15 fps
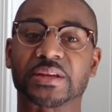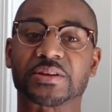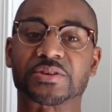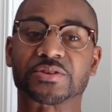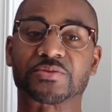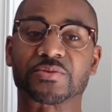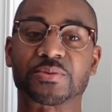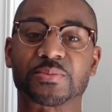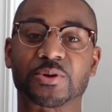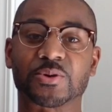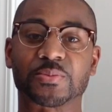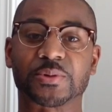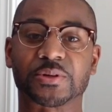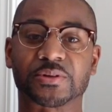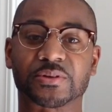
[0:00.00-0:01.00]
History
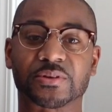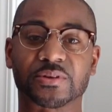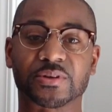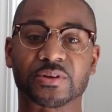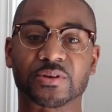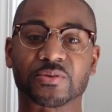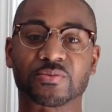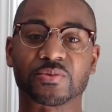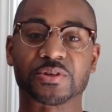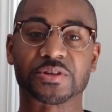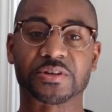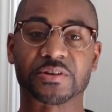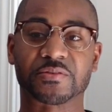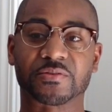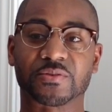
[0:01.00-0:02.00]
moment. Wishing
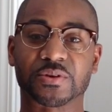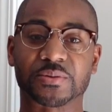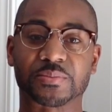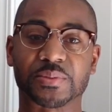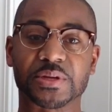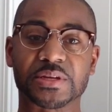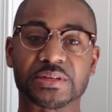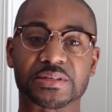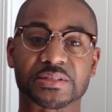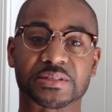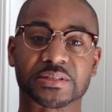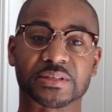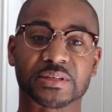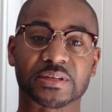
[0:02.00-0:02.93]
everyone peace,